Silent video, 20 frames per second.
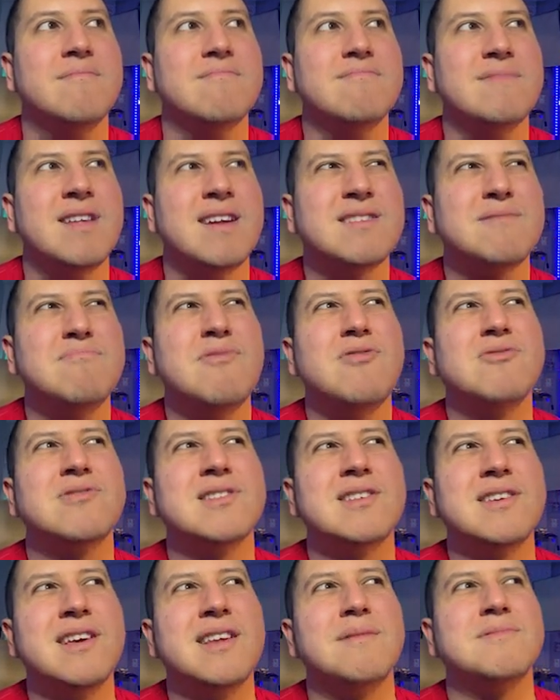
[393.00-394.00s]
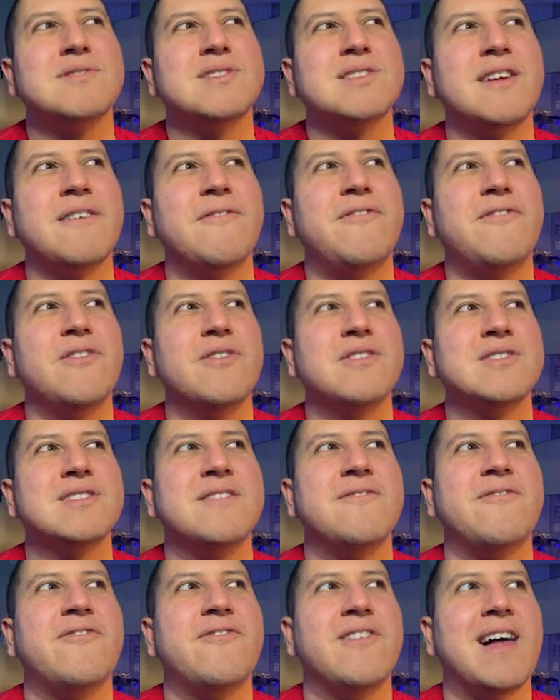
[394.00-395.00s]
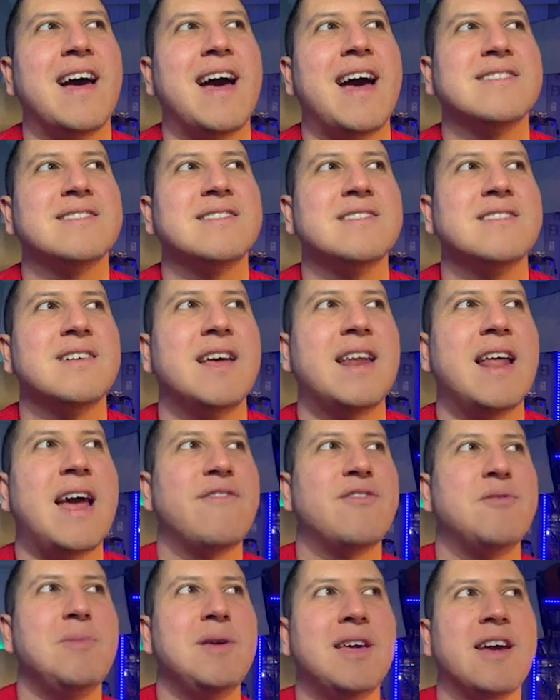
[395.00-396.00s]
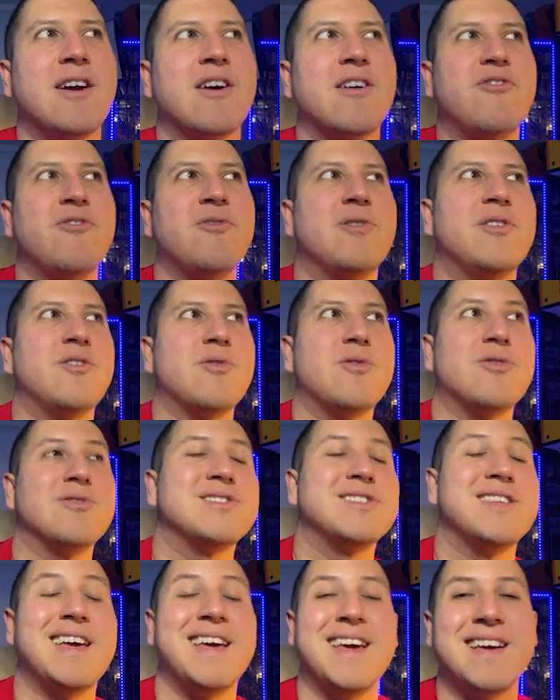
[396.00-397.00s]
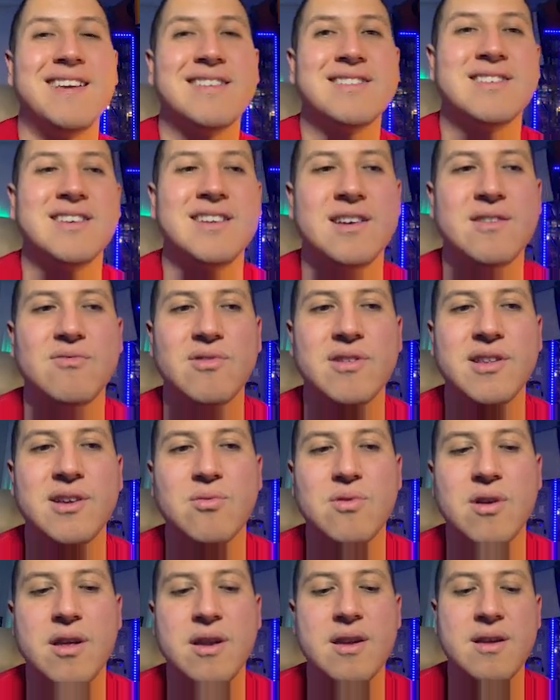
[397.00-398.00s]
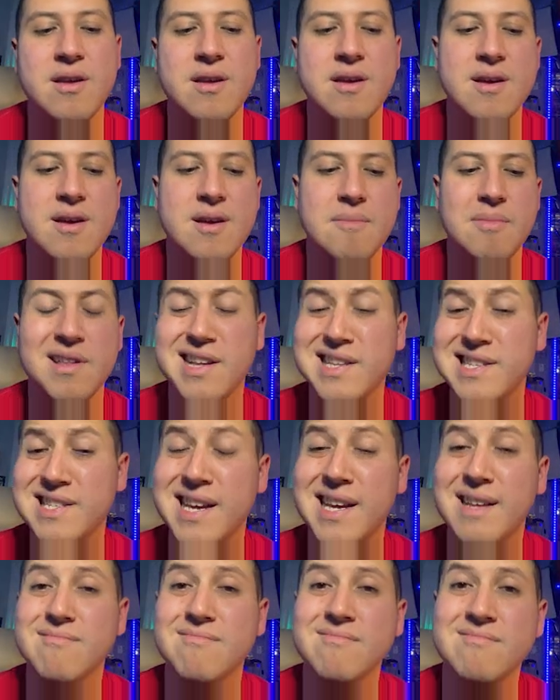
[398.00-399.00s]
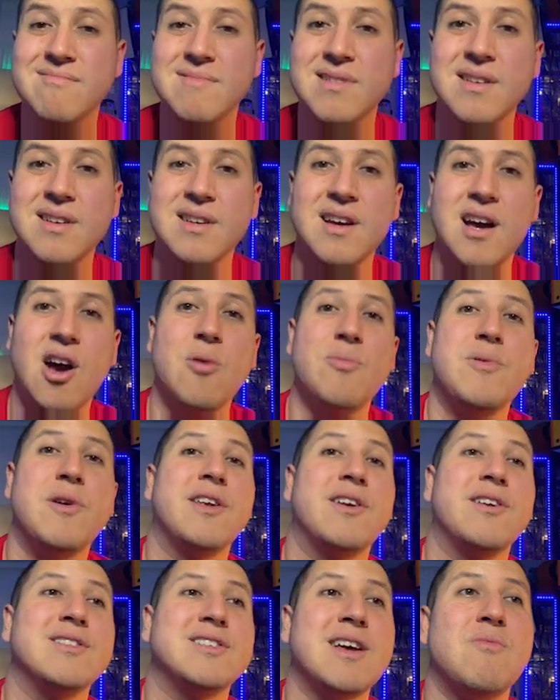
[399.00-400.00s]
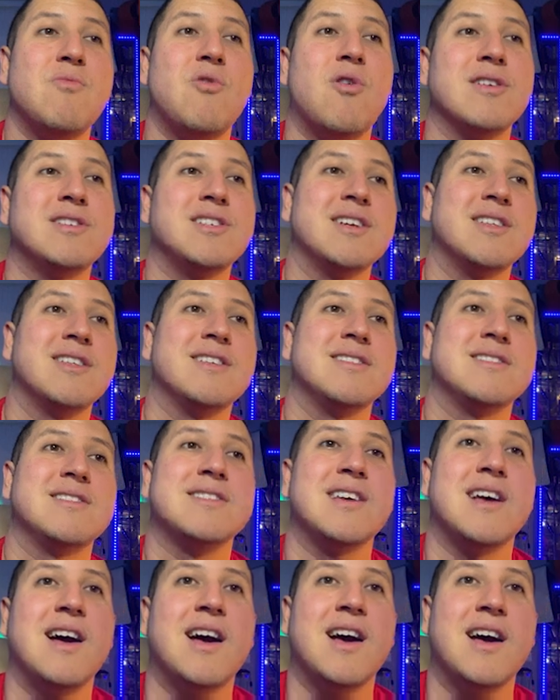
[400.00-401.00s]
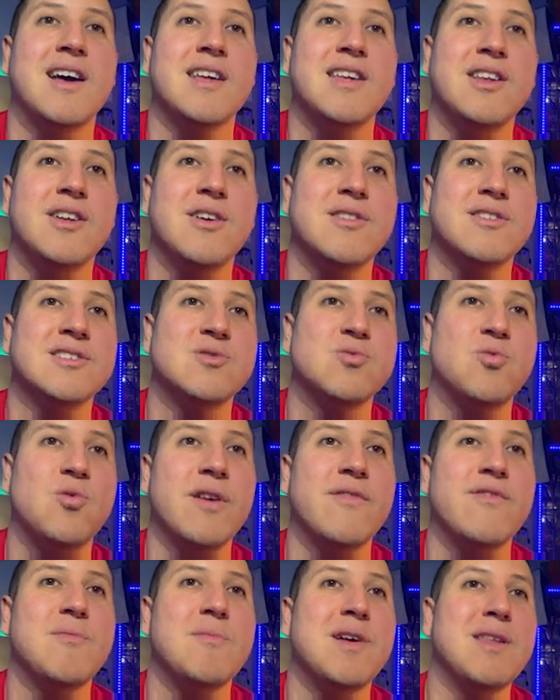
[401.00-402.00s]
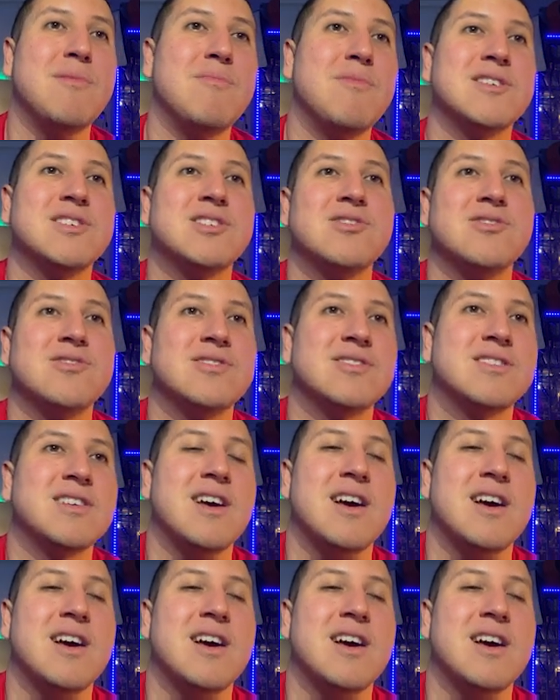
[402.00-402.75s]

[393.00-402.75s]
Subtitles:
That's mostly it. I'm just going to fill this in flat, and I have to be careful with it or else the ink is going to really run. But that's it. I hope you had a good time watching this. You know, this is one of the many mixtures.